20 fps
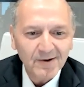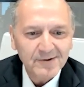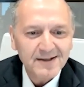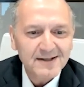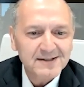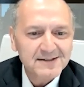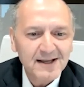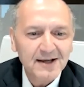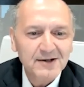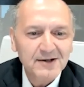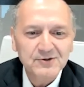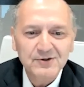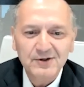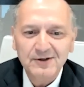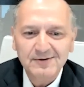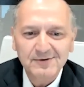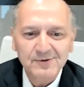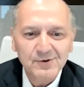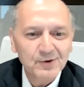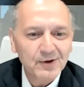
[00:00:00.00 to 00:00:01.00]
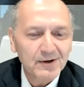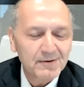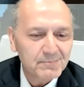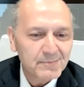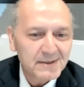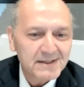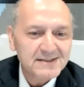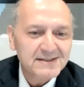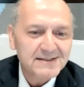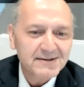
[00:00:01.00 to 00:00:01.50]
the section you can
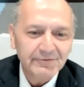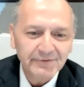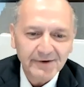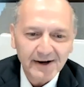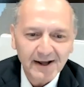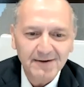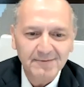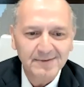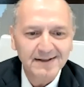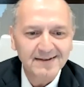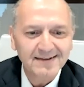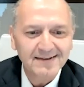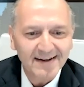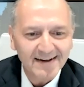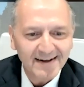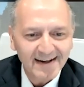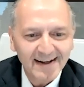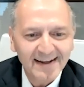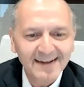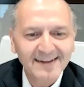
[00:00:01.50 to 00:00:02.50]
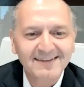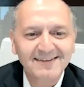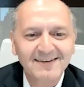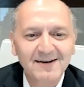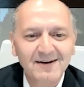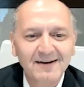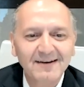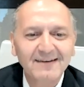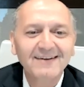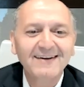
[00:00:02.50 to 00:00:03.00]
miss the fragment that had
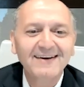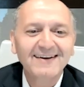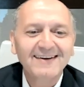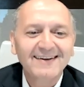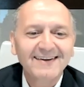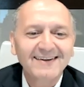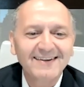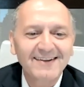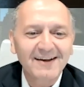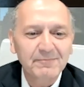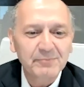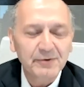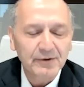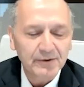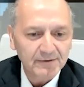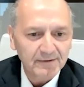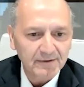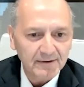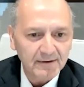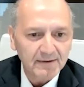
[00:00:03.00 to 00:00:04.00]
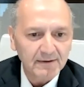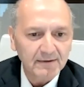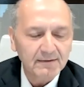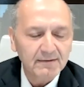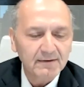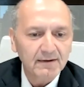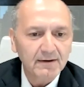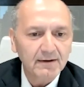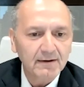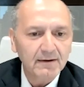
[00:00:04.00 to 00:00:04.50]
that
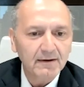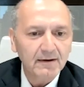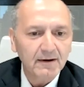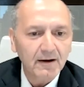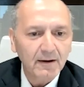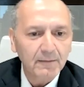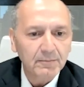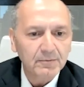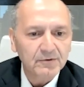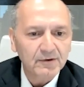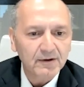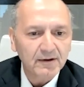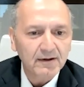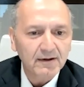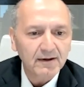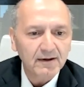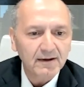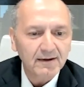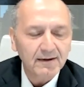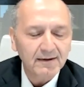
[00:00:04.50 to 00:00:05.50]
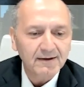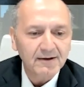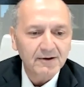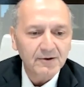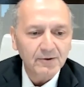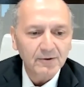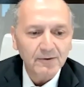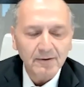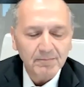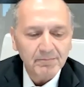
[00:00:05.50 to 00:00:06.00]
pertinent option,
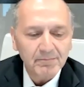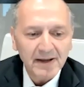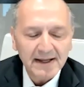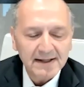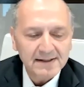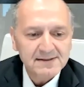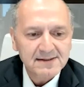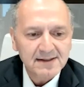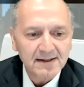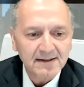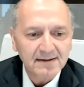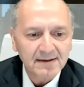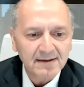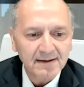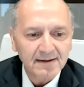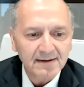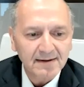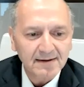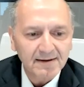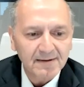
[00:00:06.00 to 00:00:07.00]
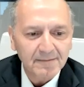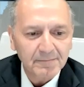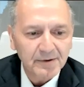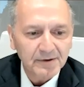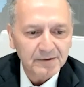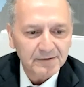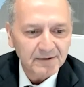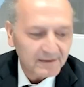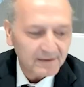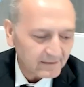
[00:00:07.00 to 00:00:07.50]
meds and
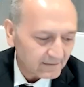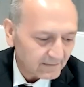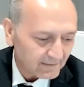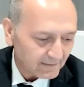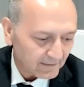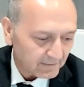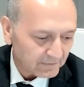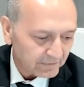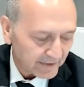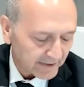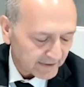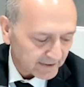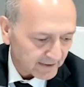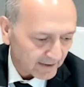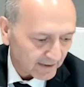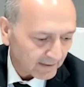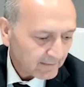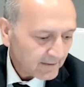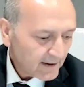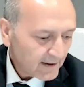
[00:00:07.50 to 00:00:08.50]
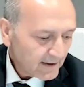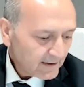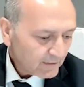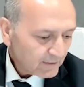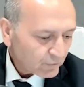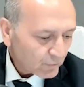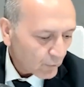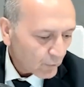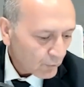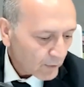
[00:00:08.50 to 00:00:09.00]
pertinent finding.
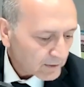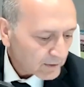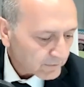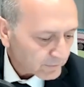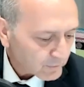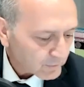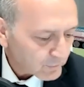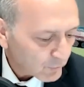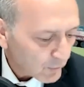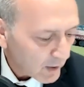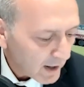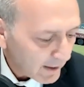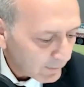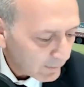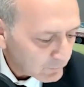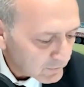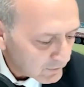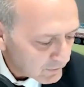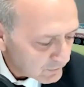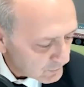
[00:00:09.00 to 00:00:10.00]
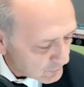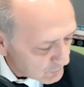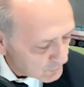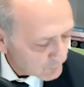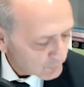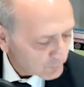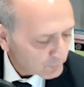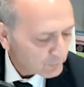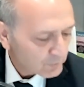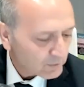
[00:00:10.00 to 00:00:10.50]
So wonderful. So how did
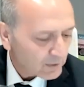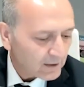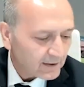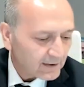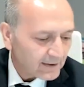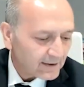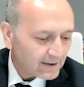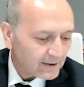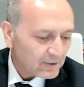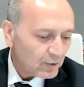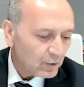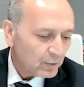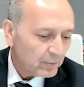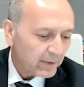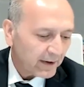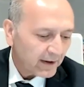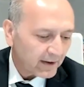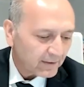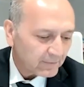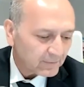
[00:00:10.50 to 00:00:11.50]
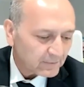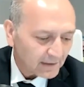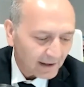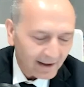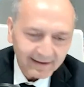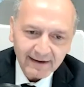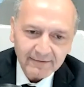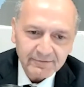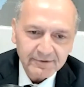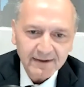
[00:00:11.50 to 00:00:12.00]
you go about,
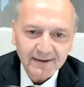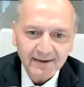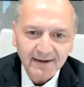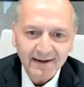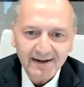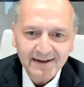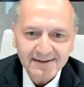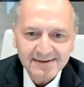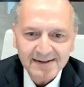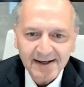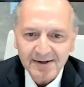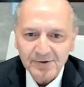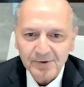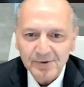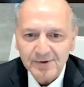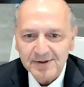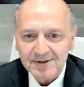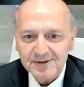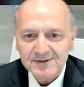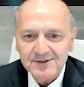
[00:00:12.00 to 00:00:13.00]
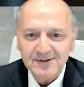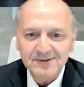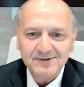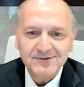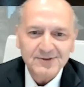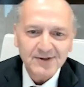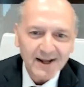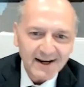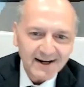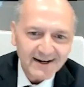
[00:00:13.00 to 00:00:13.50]
like everything else? I know there is a
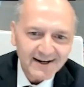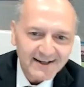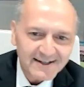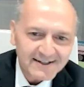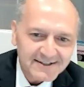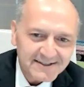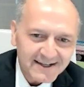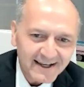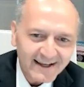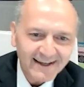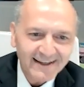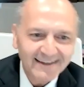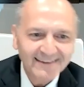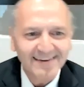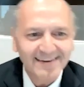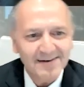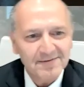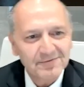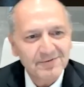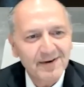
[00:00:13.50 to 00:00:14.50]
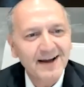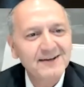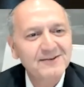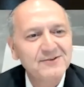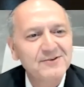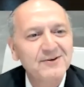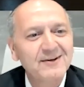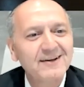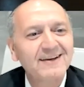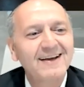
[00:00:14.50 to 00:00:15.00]
training set and fine
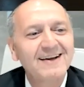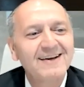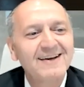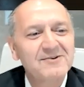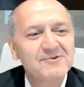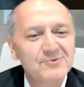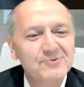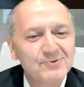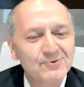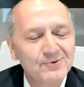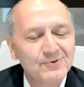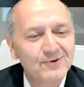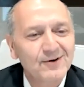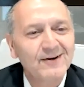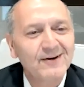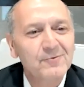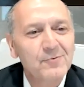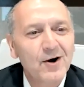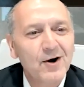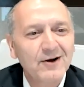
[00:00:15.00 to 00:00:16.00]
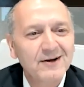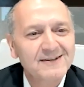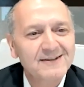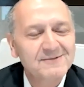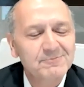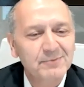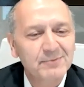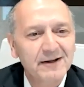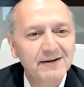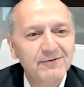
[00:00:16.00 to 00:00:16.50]
tuning. Can you walk
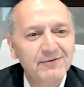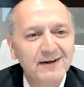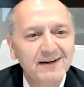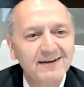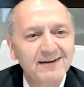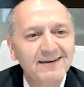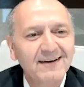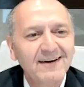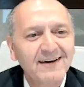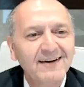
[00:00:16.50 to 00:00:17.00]
us briefly